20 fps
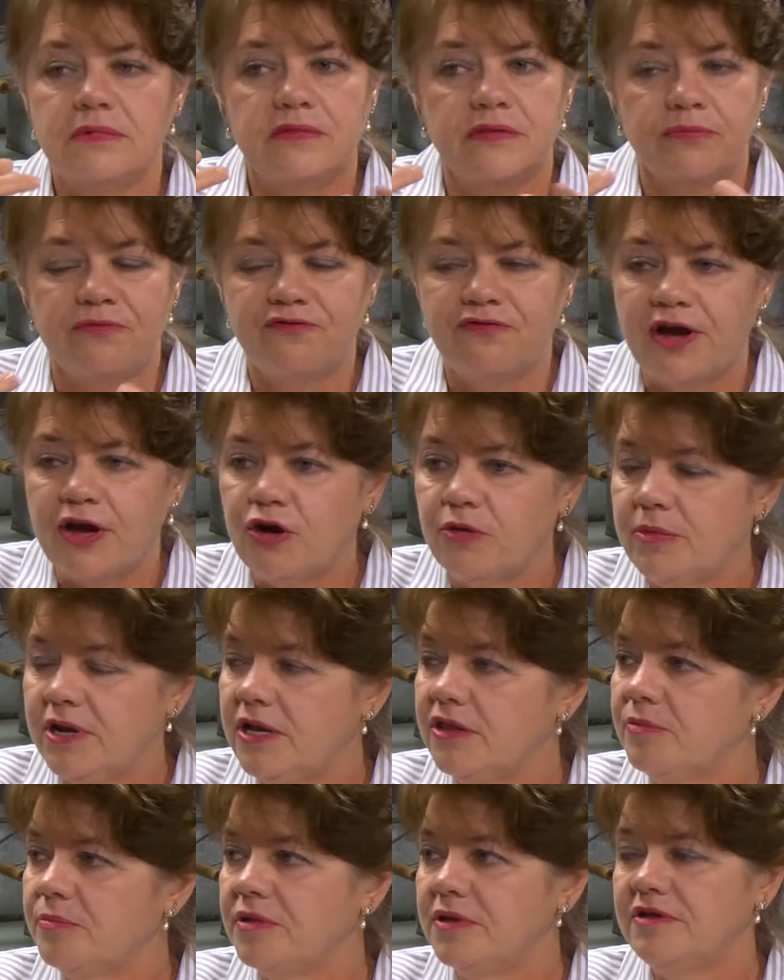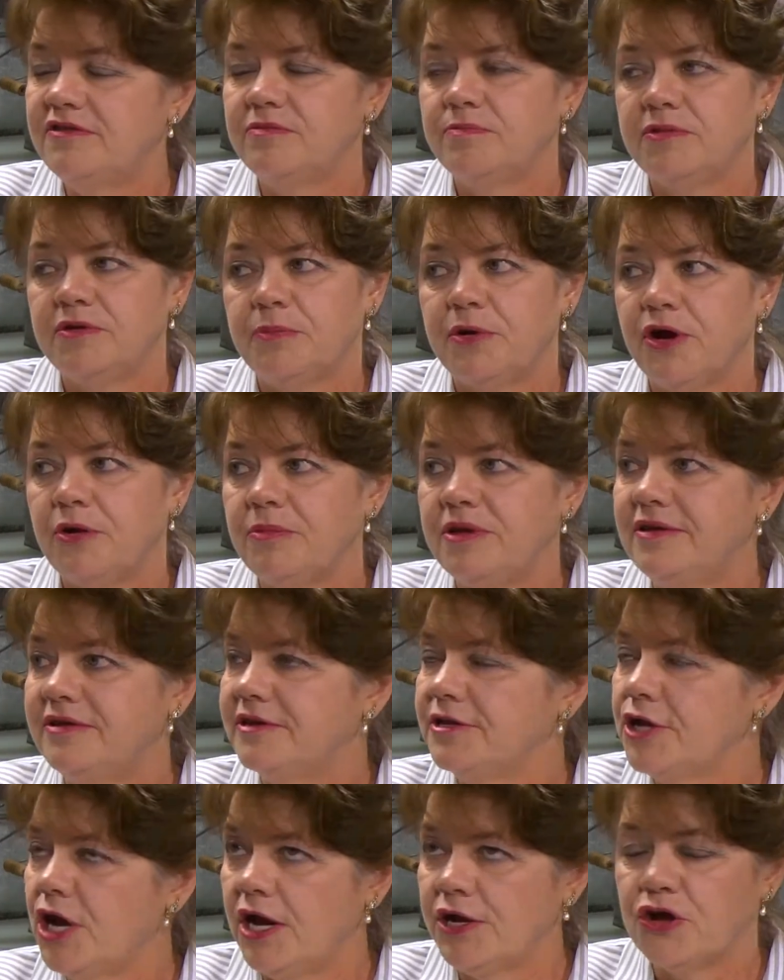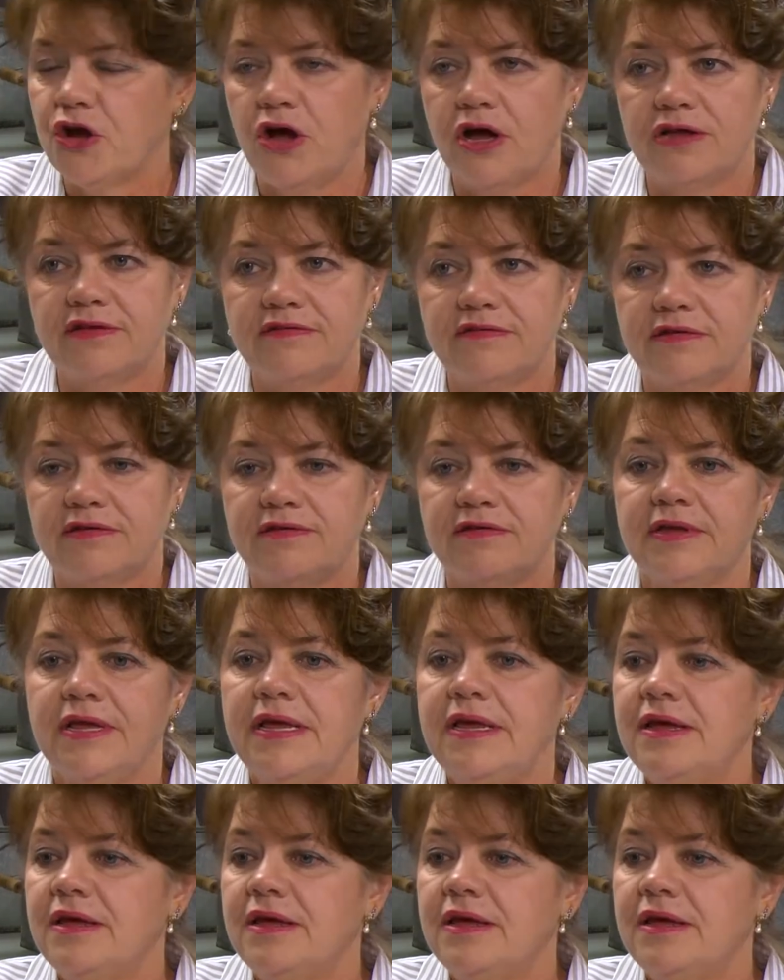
the firemen and the police department did not cause this.